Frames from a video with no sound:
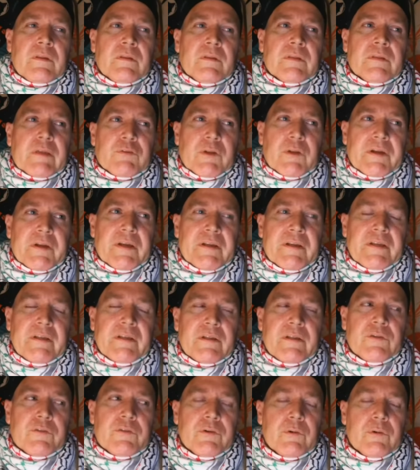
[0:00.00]
that's what I'm going to get
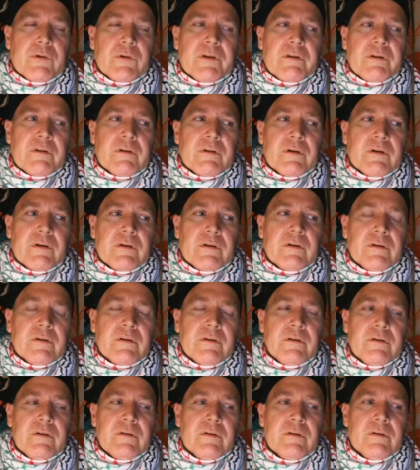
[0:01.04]
into in
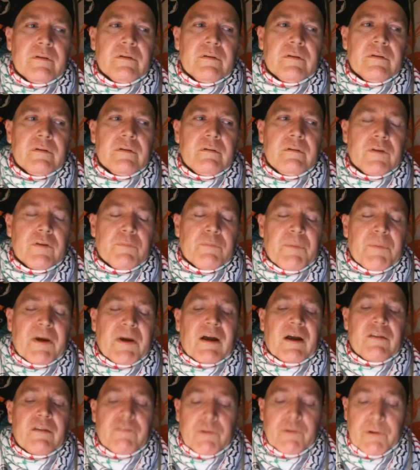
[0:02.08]
this
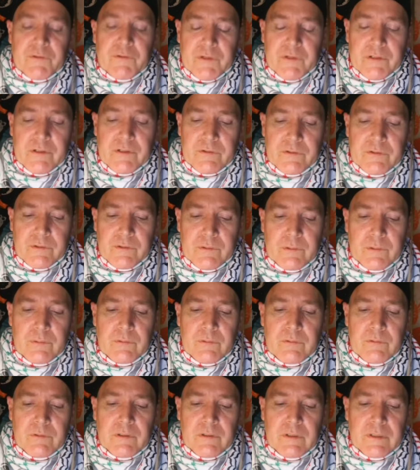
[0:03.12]
pod series I'm going to do.